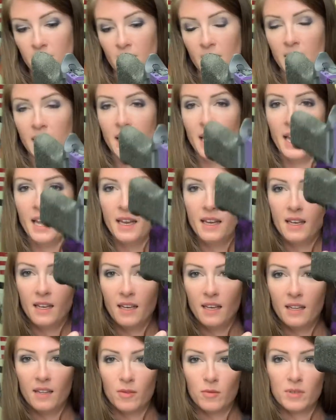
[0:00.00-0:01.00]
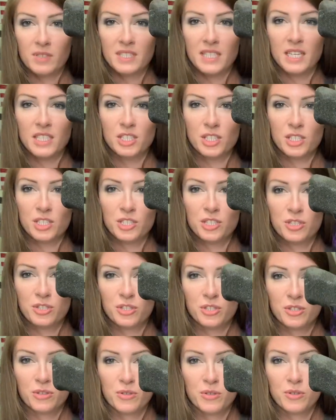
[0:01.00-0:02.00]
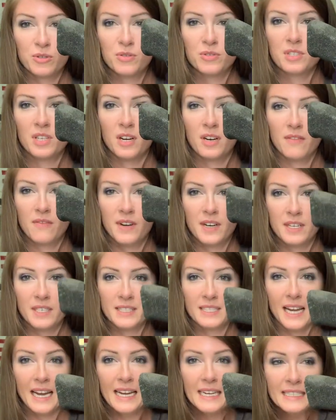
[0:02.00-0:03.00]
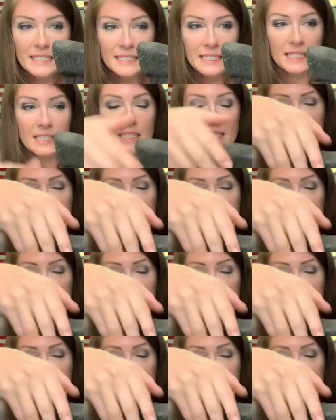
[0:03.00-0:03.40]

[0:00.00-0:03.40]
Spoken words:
again, the retention screws are very tight.